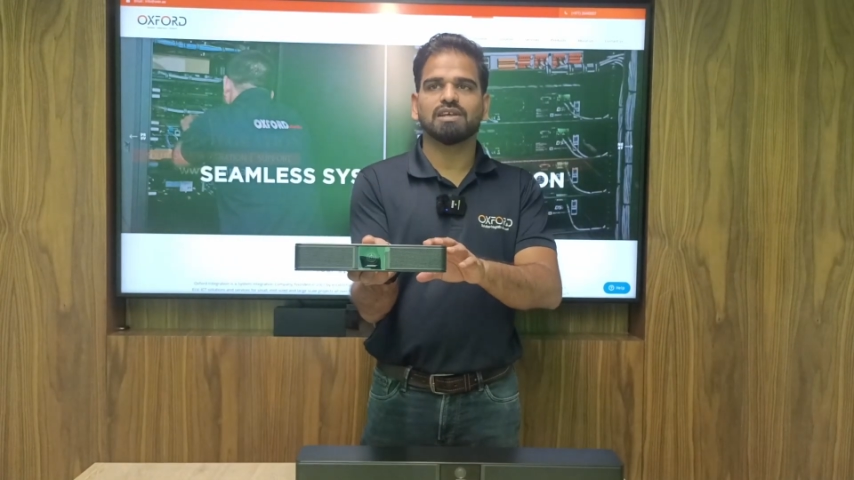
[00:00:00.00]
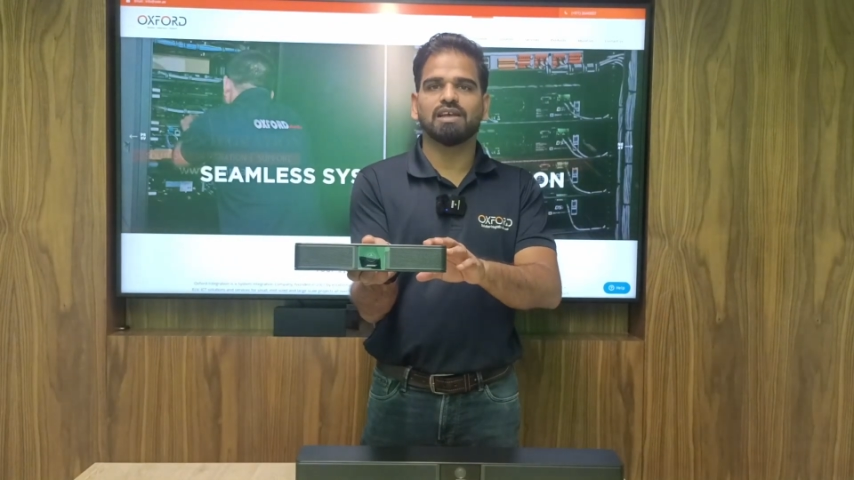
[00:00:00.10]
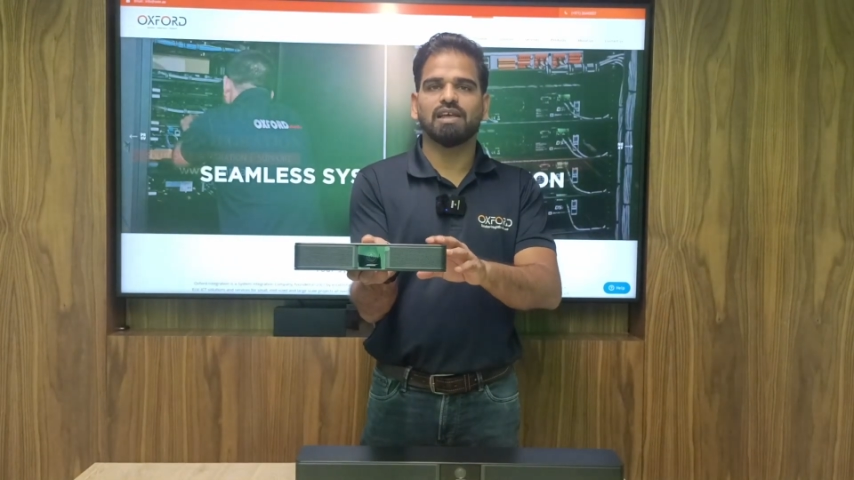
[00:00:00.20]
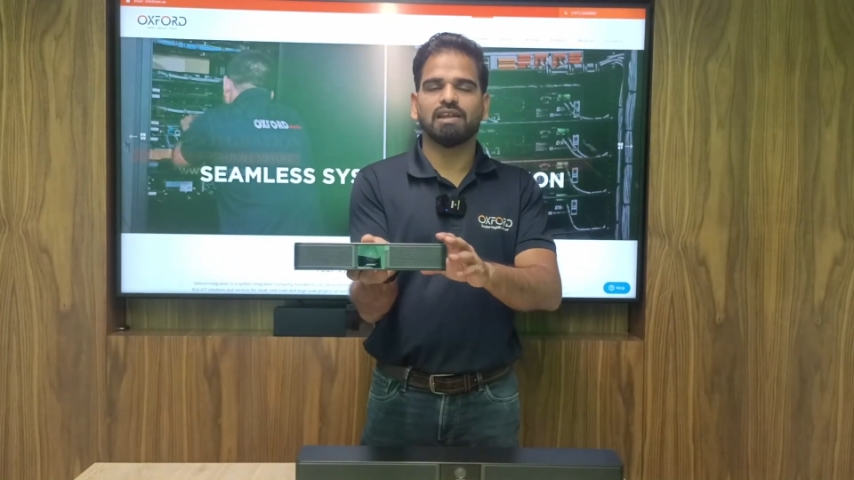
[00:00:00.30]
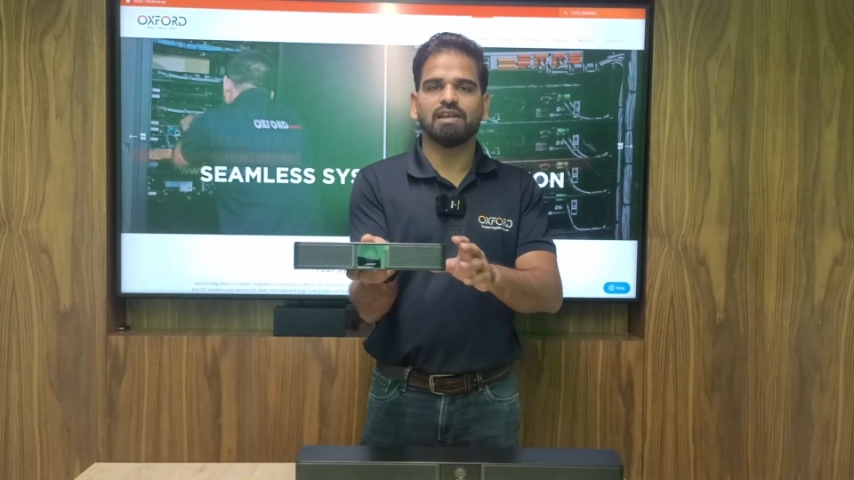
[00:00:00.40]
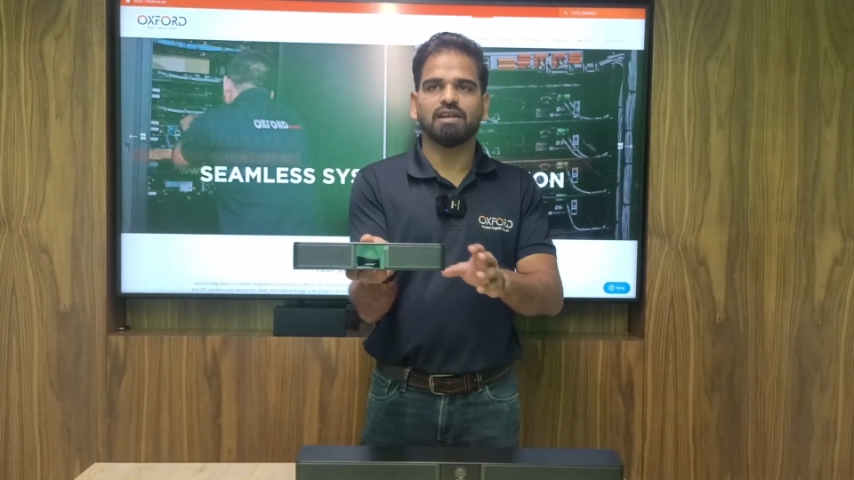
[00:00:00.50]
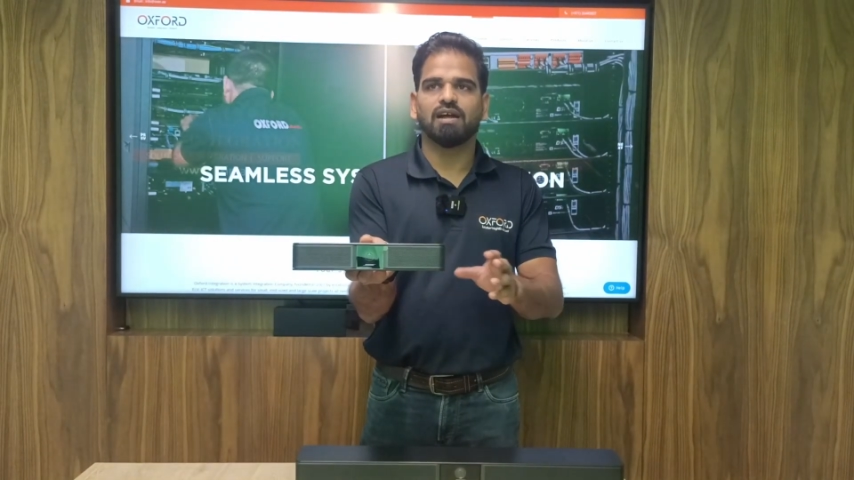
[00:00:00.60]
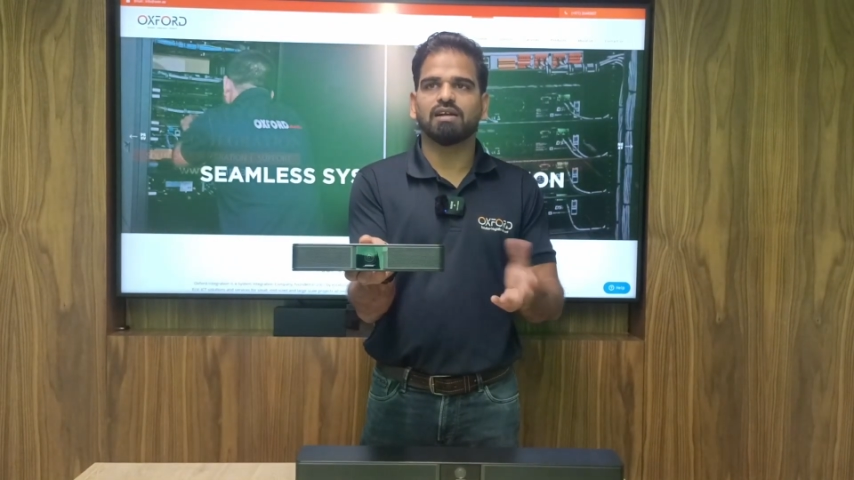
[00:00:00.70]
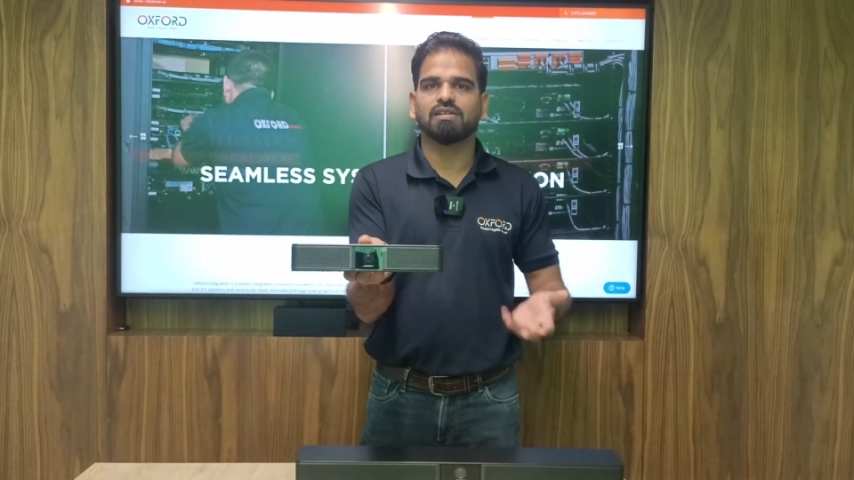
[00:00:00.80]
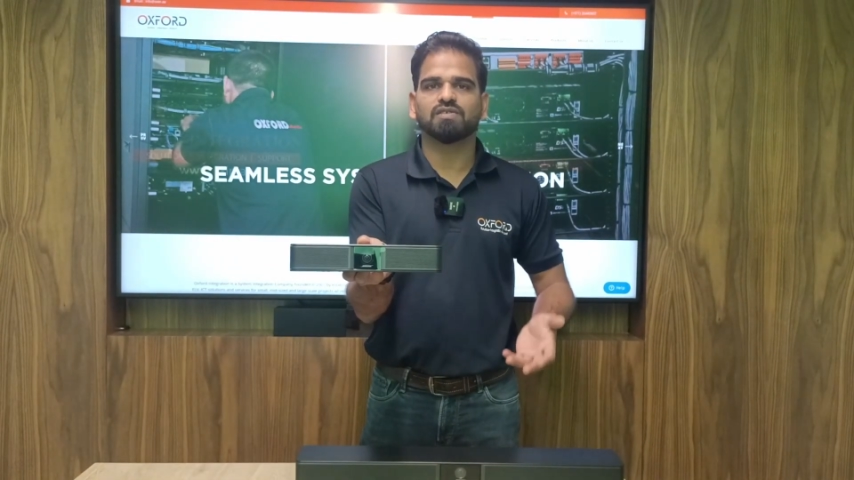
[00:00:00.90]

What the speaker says: in huddle